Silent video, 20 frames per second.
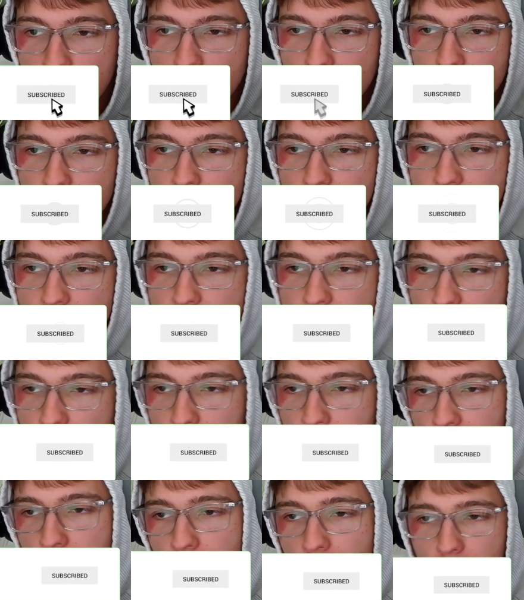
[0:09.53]
Now, if you
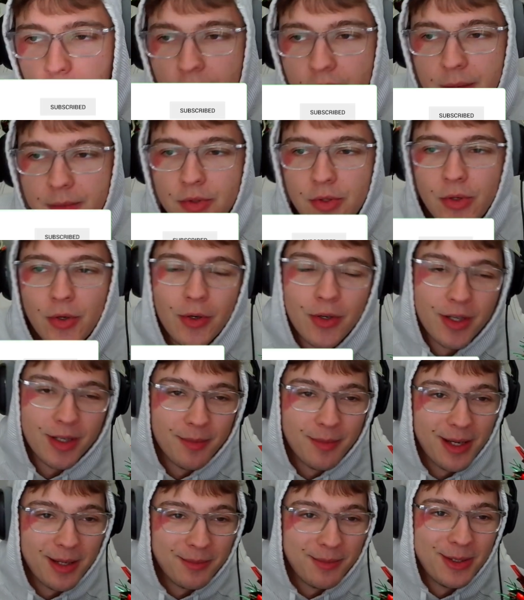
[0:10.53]
don't know what I'm talking
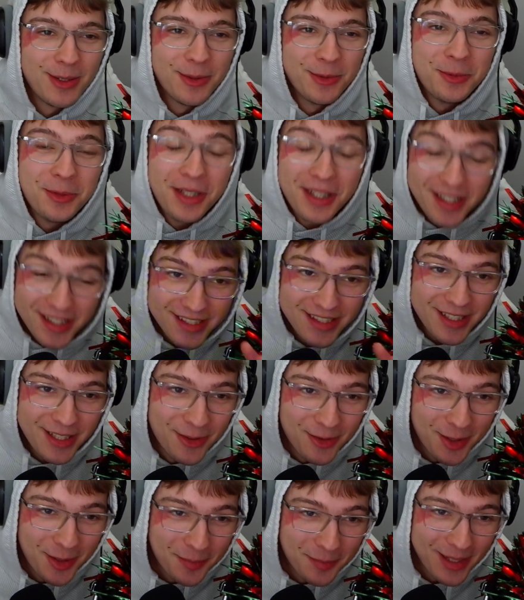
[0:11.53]
about, bro, what is
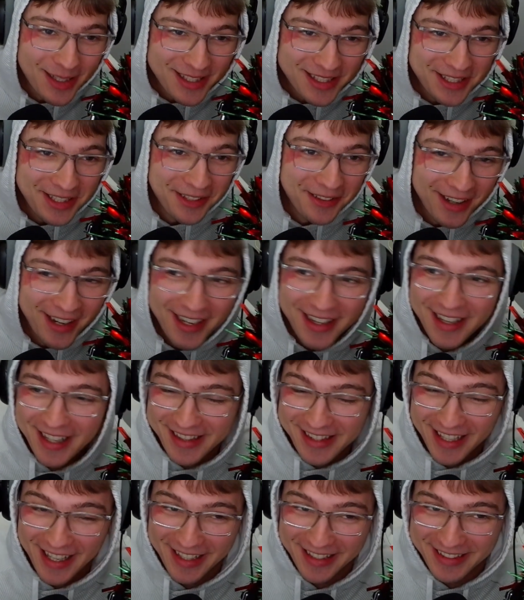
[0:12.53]
Hero Muskie, right? Like
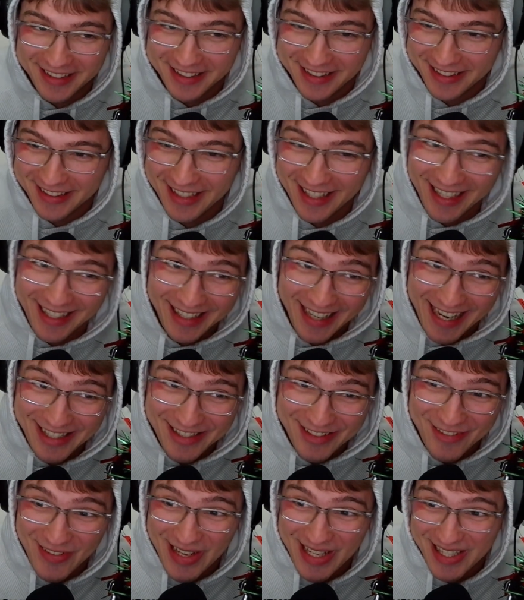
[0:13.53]
that's
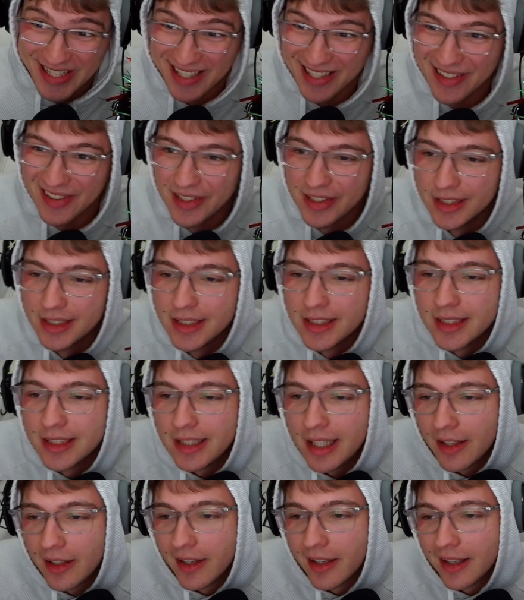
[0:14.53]
crazy.
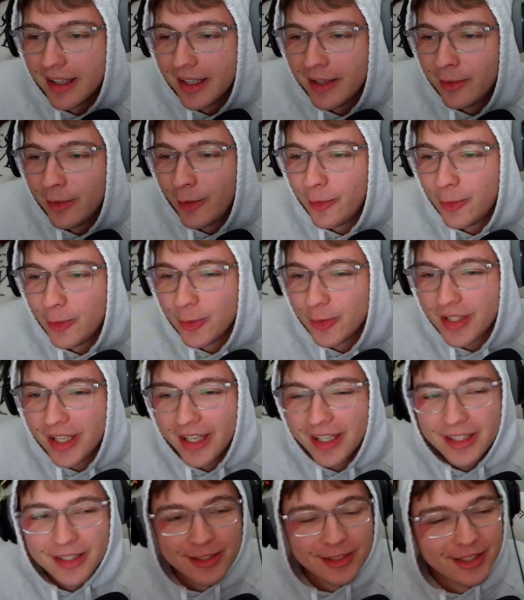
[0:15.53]
Now, look, if you take
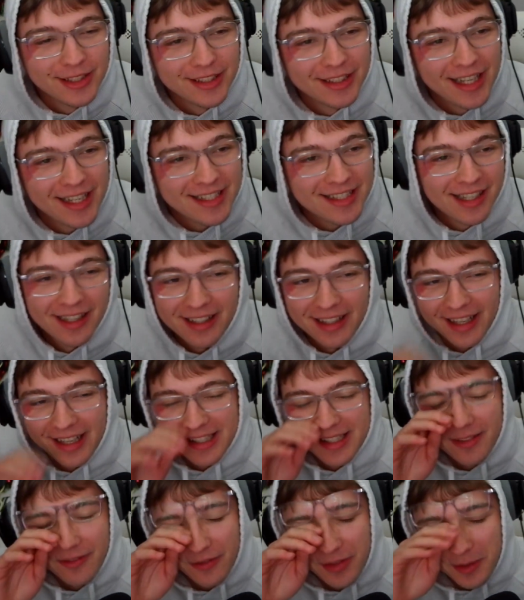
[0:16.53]
a look, that sounds like
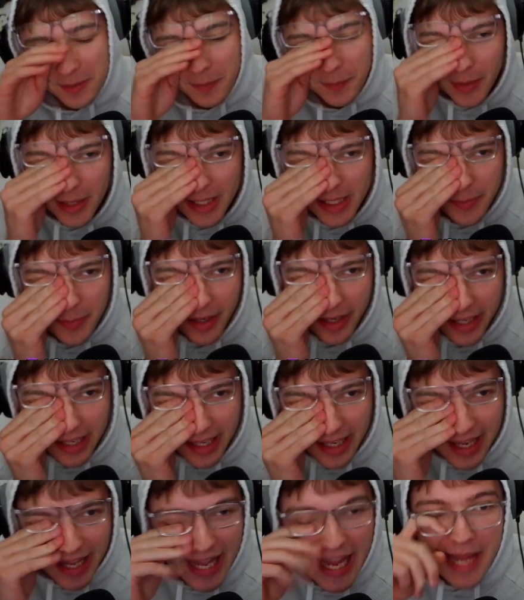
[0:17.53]
something from Bugs Bunny.
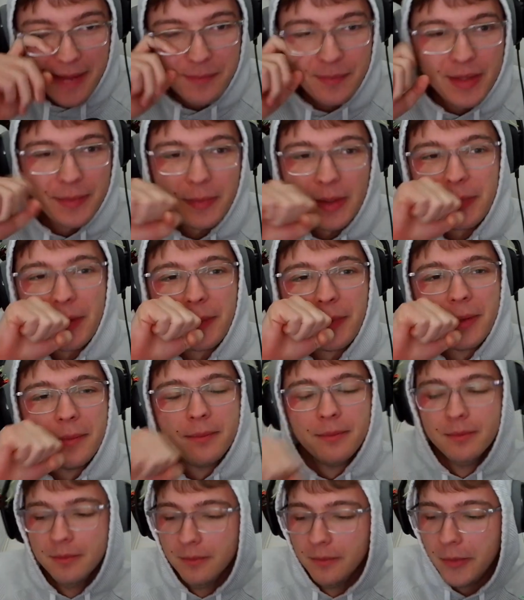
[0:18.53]

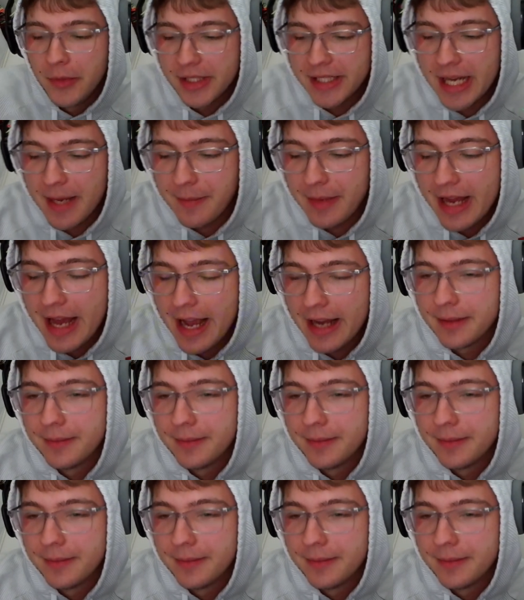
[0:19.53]
What's up, Doc?